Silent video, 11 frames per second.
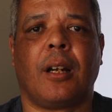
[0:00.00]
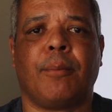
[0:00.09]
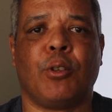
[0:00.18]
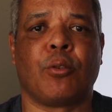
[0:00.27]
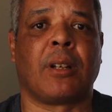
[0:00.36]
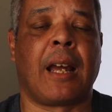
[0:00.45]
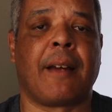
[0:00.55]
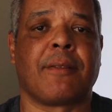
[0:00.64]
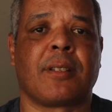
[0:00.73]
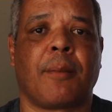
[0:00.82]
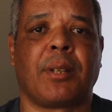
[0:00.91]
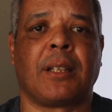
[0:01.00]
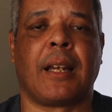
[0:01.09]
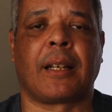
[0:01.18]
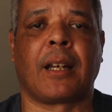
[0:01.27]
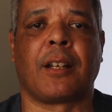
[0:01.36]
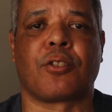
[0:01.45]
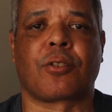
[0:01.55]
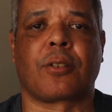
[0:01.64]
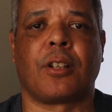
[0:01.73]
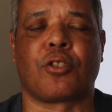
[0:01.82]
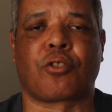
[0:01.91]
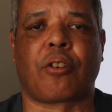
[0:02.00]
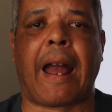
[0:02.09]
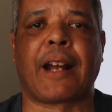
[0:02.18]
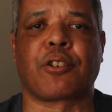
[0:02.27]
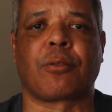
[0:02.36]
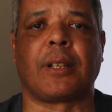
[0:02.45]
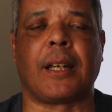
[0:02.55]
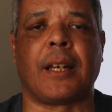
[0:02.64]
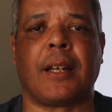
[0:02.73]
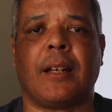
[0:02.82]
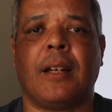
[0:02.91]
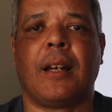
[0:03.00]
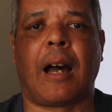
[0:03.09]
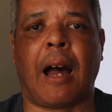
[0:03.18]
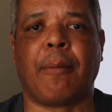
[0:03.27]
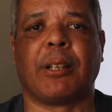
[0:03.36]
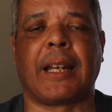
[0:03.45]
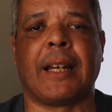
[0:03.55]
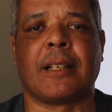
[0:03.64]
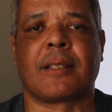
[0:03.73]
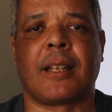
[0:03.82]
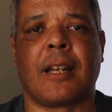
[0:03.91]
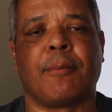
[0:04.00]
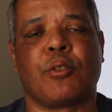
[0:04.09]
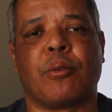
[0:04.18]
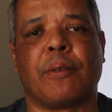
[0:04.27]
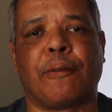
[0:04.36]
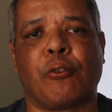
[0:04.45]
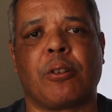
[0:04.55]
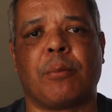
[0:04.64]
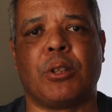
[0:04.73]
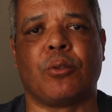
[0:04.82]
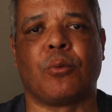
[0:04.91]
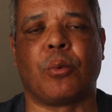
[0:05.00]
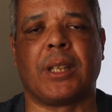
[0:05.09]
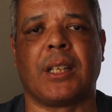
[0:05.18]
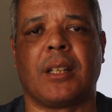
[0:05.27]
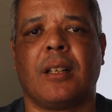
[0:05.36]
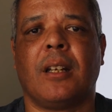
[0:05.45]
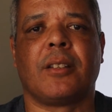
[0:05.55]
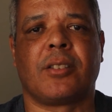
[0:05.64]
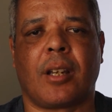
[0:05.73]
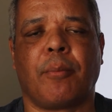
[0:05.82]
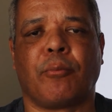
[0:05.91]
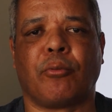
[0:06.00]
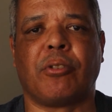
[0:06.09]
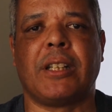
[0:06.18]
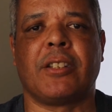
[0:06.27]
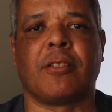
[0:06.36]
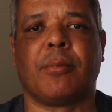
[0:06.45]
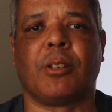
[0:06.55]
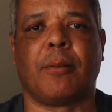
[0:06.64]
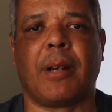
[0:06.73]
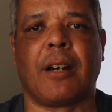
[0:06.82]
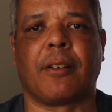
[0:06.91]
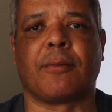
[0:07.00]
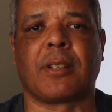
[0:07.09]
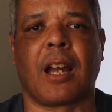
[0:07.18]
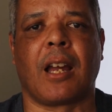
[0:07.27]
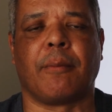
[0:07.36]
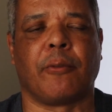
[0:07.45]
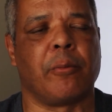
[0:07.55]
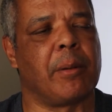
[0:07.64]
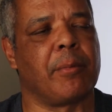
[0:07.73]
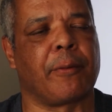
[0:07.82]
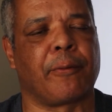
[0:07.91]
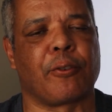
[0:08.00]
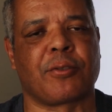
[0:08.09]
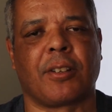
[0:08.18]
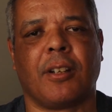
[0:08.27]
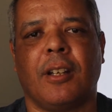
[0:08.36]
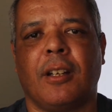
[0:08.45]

you can have something that contractually obligates them to inform you within some reasonable amount of time. Remember, the first